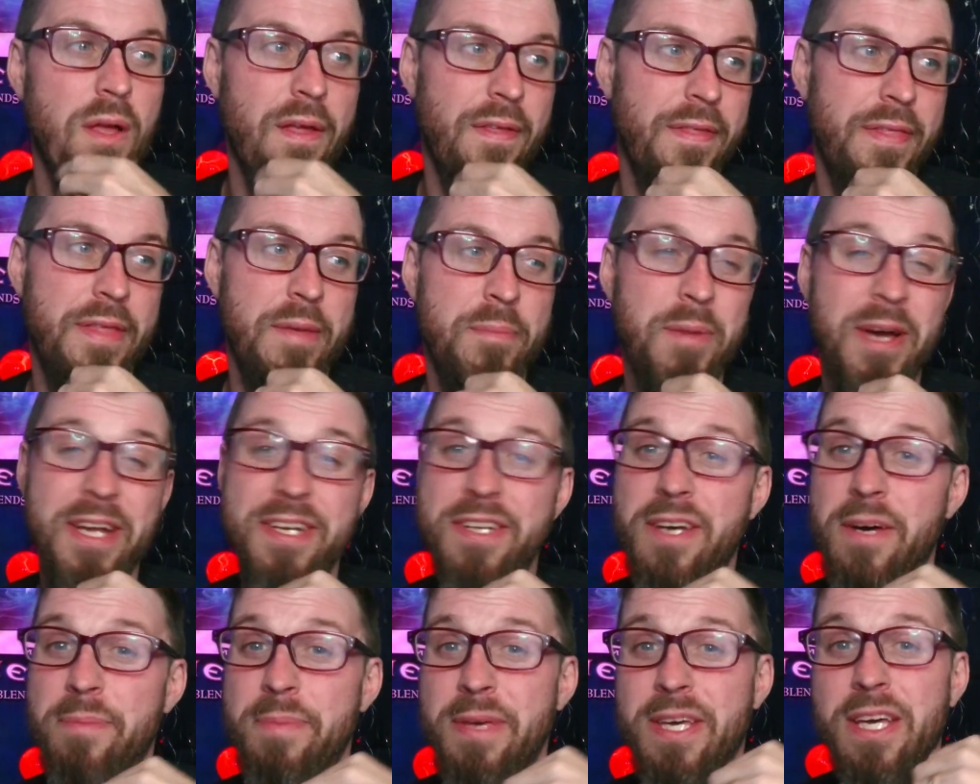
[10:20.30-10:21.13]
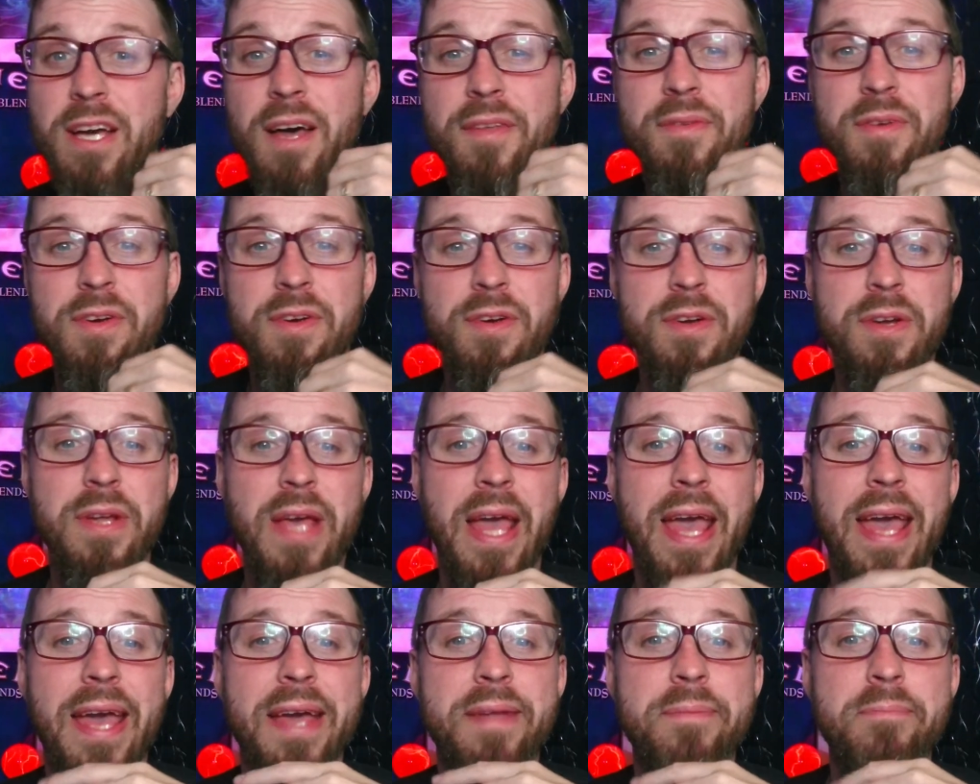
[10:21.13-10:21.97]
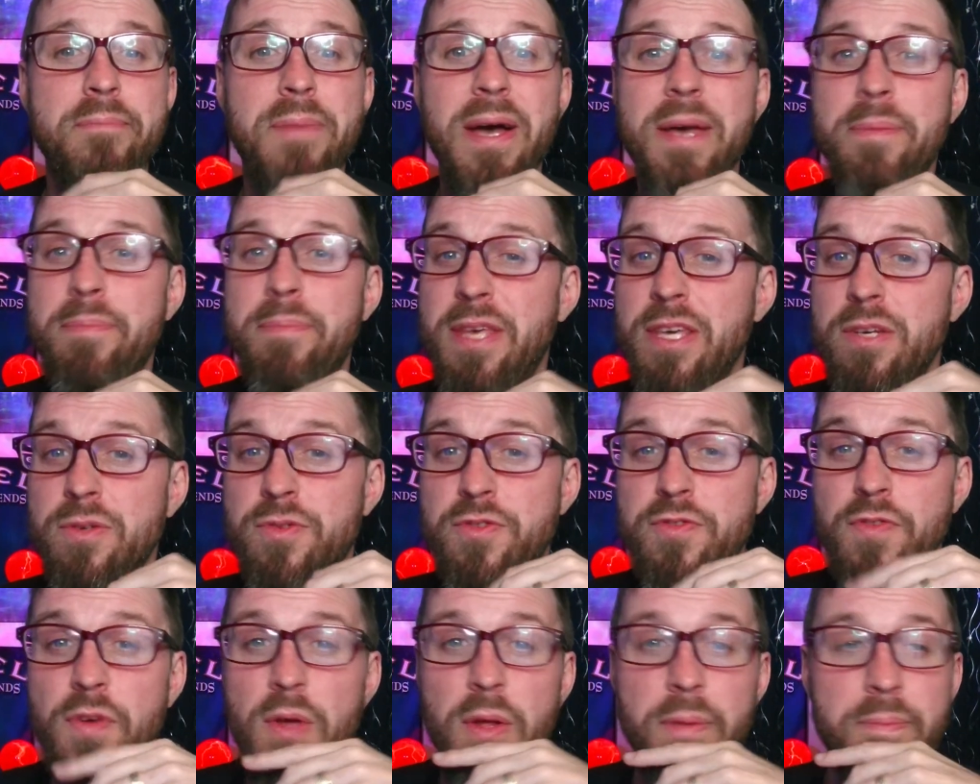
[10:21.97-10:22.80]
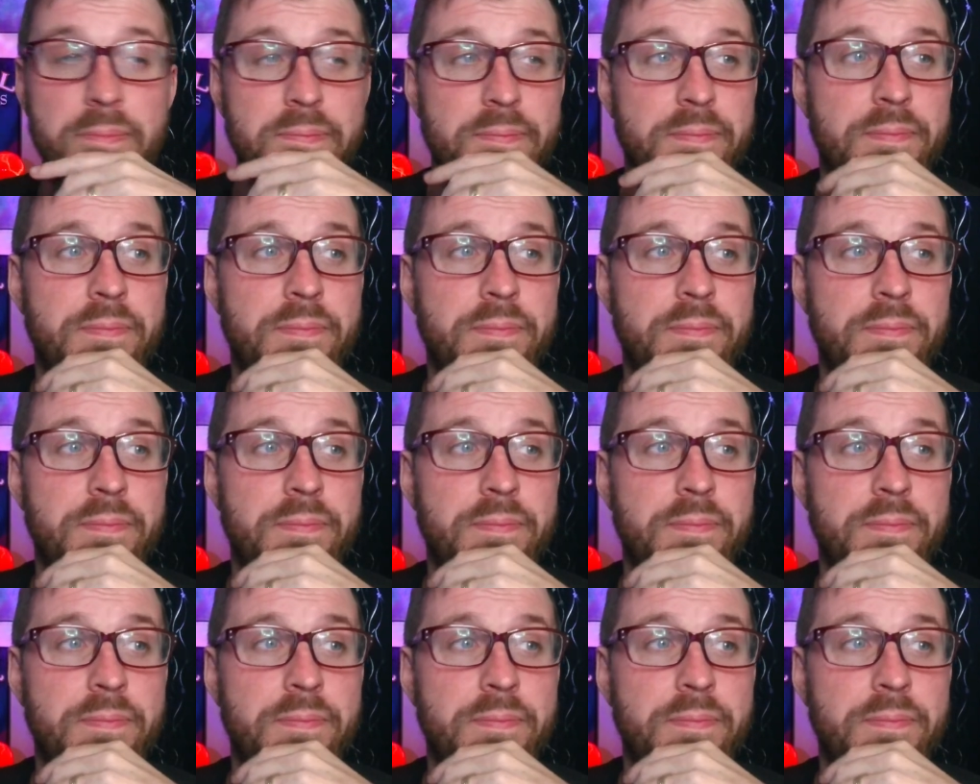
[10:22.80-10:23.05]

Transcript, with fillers: that might not be colored and might be useful.